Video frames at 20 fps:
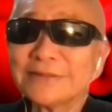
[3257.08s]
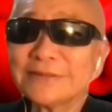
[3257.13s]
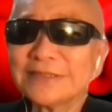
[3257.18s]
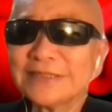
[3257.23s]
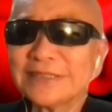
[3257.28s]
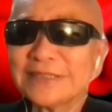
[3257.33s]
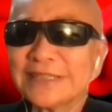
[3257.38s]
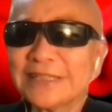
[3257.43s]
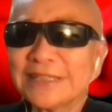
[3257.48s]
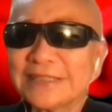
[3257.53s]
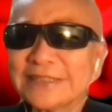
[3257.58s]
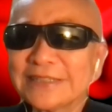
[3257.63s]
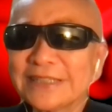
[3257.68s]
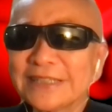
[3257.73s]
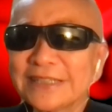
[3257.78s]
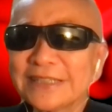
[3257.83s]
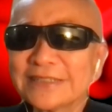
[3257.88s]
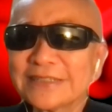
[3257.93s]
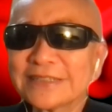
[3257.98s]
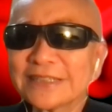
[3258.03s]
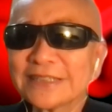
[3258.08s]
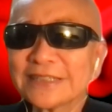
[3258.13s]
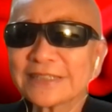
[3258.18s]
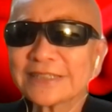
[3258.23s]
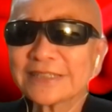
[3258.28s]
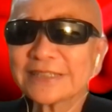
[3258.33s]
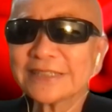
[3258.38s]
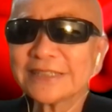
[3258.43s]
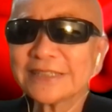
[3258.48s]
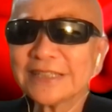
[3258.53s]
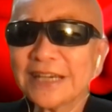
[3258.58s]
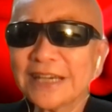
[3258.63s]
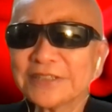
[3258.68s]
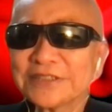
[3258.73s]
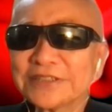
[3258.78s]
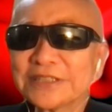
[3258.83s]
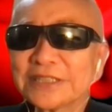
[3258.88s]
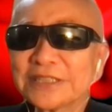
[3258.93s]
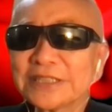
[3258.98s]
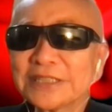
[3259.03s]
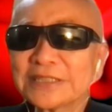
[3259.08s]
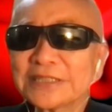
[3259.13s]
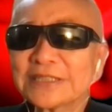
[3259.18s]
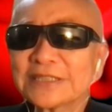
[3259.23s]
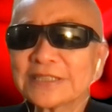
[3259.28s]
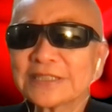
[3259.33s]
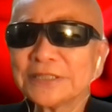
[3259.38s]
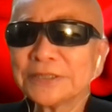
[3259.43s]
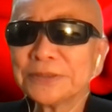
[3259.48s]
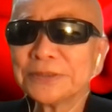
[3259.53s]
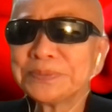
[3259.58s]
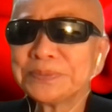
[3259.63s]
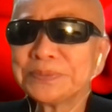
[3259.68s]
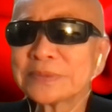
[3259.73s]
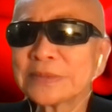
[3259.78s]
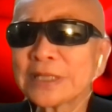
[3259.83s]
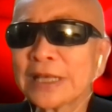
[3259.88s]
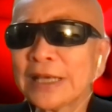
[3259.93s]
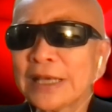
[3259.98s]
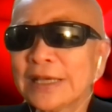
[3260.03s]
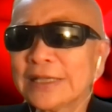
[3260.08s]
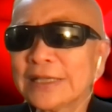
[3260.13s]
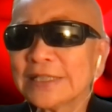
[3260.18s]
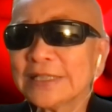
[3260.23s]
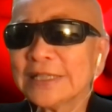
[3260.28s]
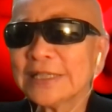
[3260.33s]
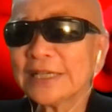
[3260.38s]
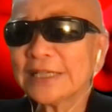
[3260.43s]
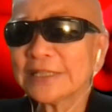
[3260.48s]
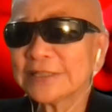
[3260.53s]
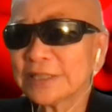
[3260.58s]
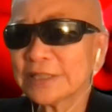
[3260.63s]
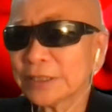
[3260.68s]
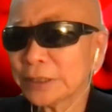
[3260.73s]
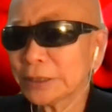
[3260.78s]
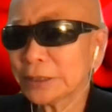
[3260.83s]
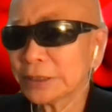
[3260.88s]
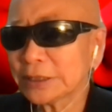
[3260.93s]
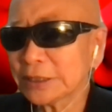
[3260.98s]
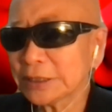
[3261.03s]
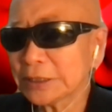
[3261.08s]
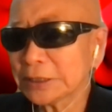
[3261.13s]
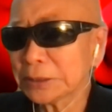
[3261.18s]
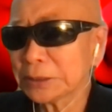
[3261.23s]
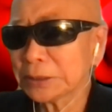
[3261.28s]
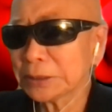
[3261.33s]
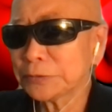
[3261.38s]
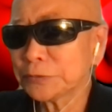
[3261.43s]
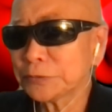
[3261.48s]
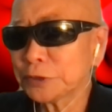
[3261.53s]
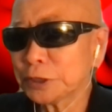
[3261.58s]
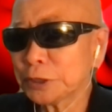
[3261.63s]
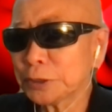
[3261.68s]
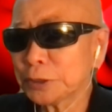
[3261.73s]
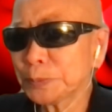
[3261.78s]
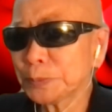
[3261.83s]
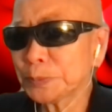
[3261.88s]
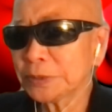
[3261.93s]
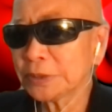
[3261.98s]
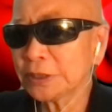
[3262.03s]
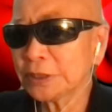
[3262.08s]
Yeah, exactly. I think it's I think the film,